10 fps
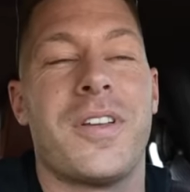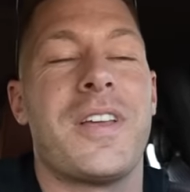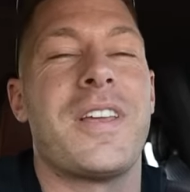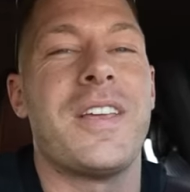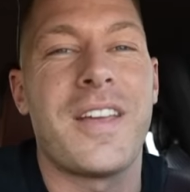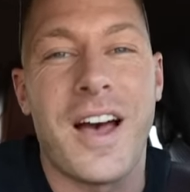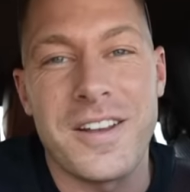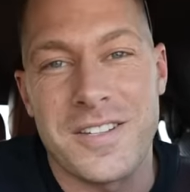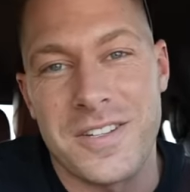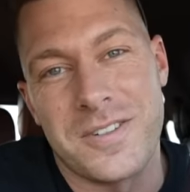he got
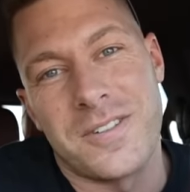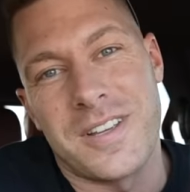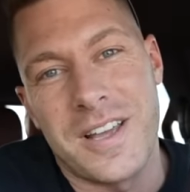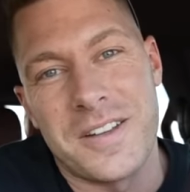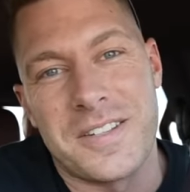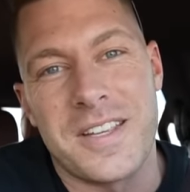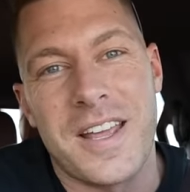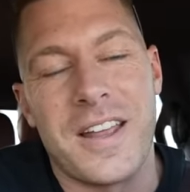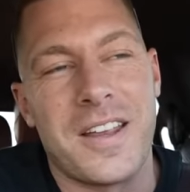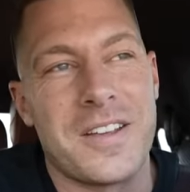a Suzuki
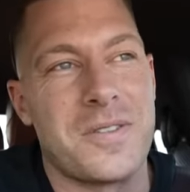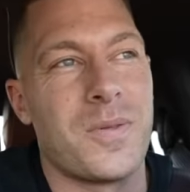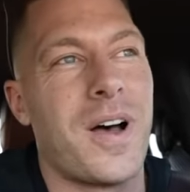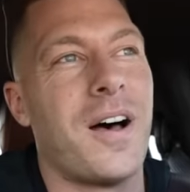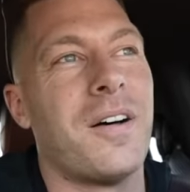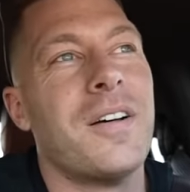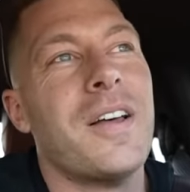LT80 as well.